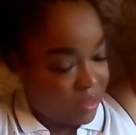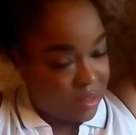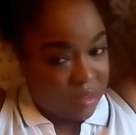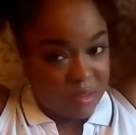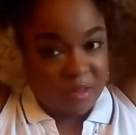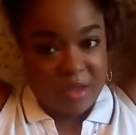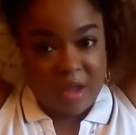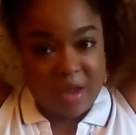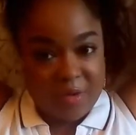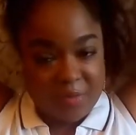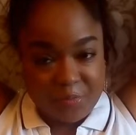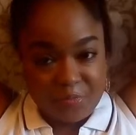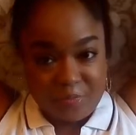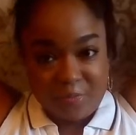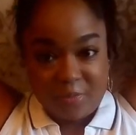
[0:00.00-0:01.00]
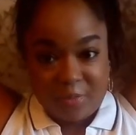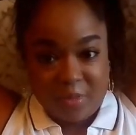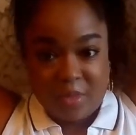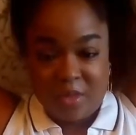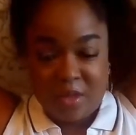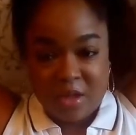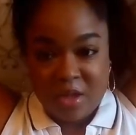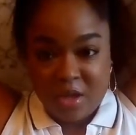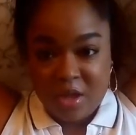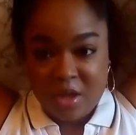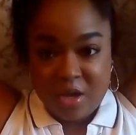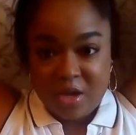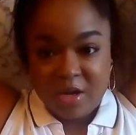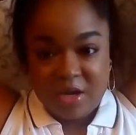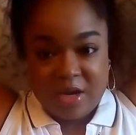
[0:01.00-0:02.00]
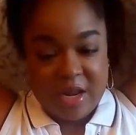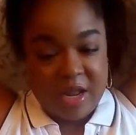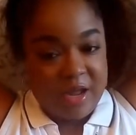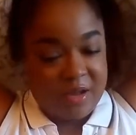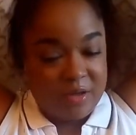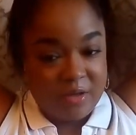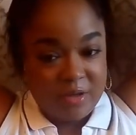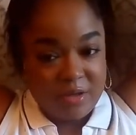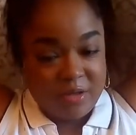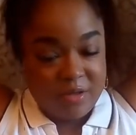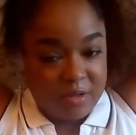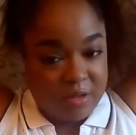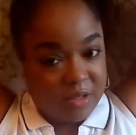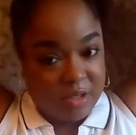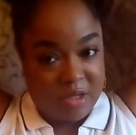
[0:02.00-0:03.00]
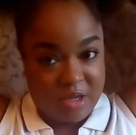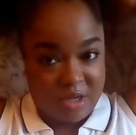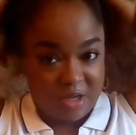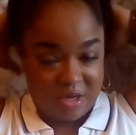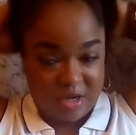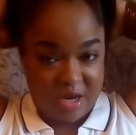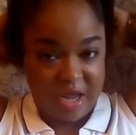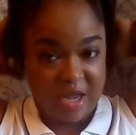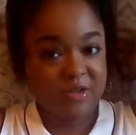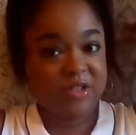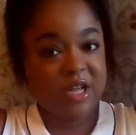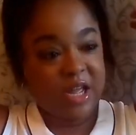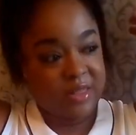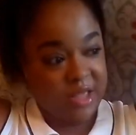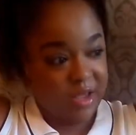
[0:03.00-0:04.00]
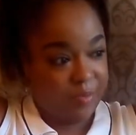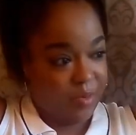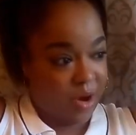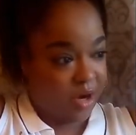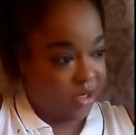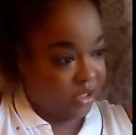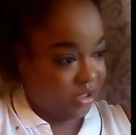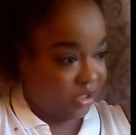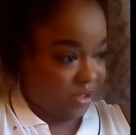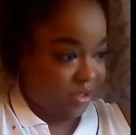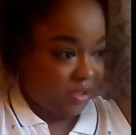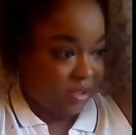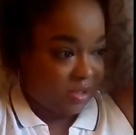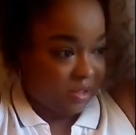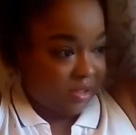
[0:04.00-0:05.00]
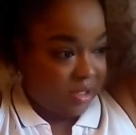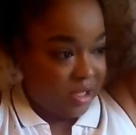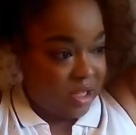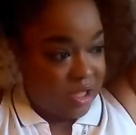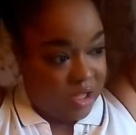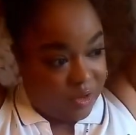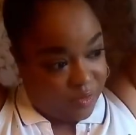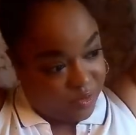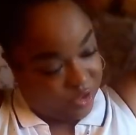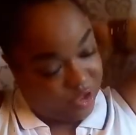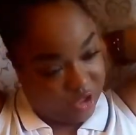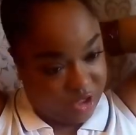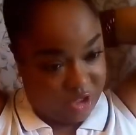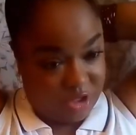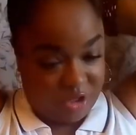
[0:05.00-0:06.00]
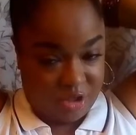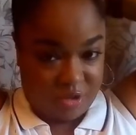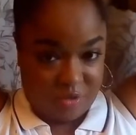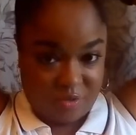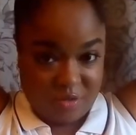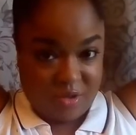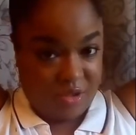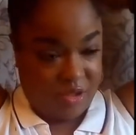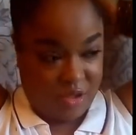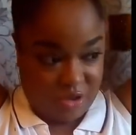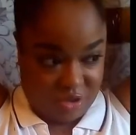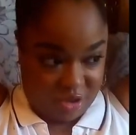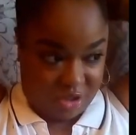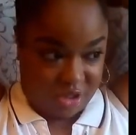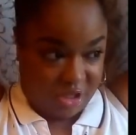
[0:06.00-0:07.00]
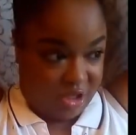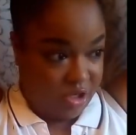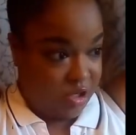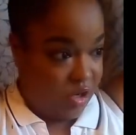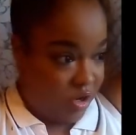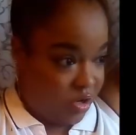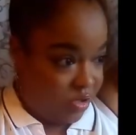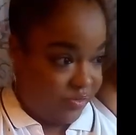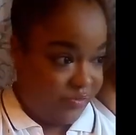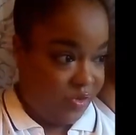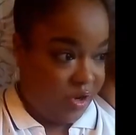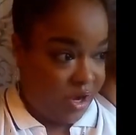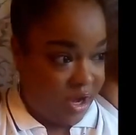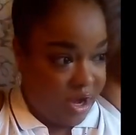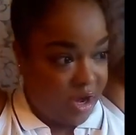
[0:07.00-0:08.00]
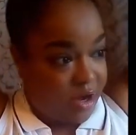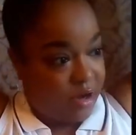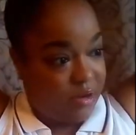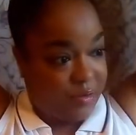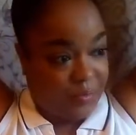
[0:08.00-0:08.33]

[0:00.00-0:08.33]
Okay, now that you got that part good, what you're going to do, you're going to take all of your hair.